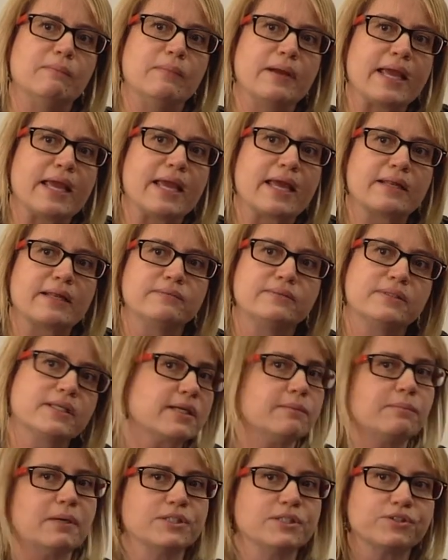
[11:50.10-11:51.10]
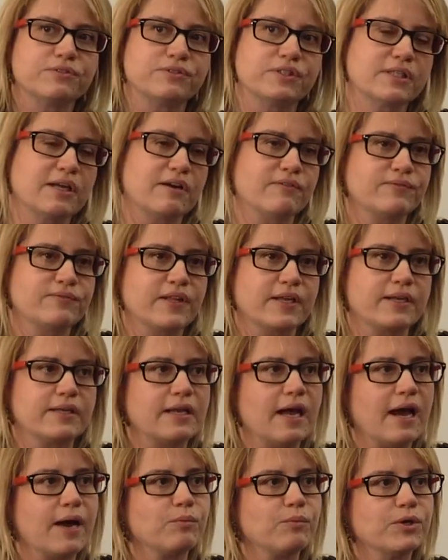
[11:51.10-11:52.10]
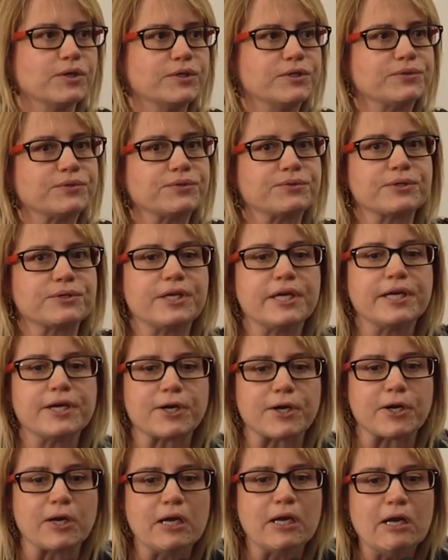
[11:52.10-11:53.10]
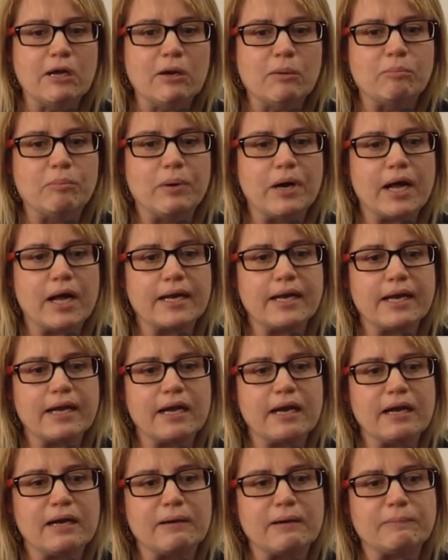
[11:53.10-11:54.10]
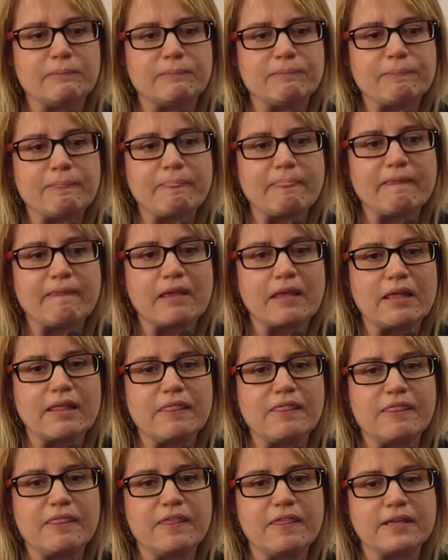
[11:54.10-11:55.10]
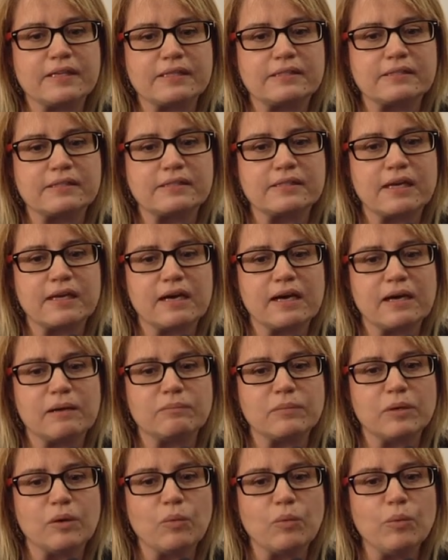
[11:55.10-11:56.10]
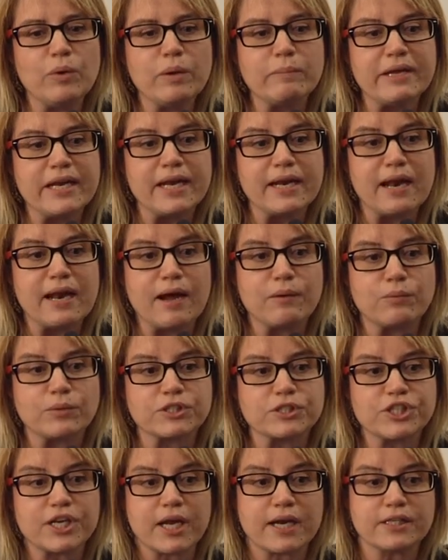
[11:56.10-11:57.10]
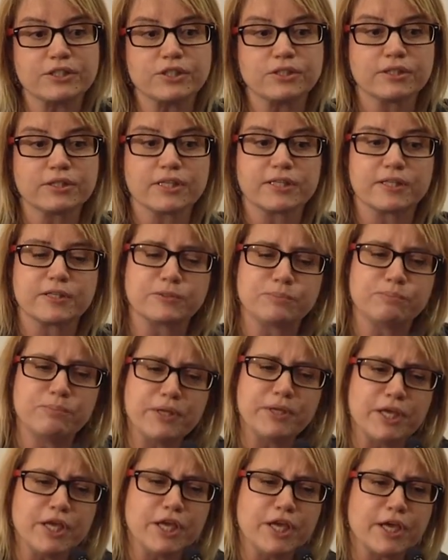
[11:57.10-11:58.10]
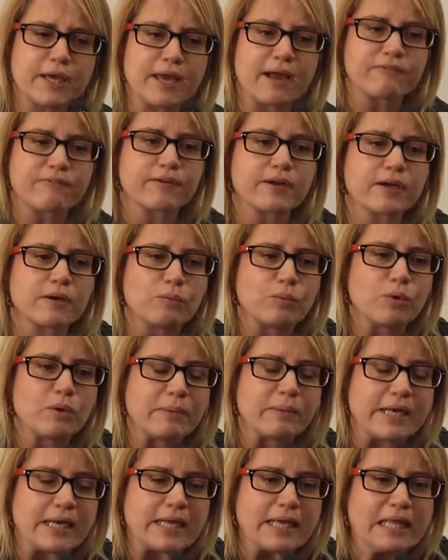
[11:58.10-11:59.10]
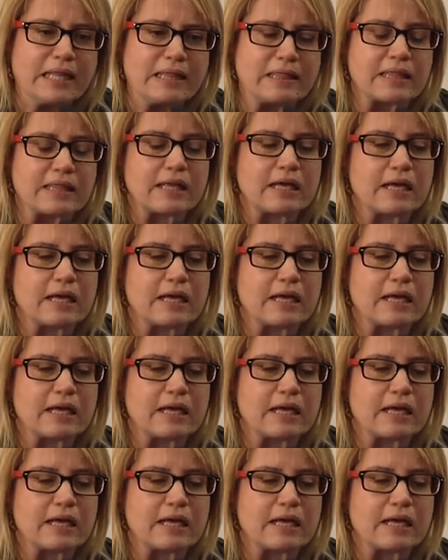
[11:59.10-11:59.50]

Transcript: and done a bunch of stuff that I won't go through here. But this woman and I were chatting. She's like this big African woman in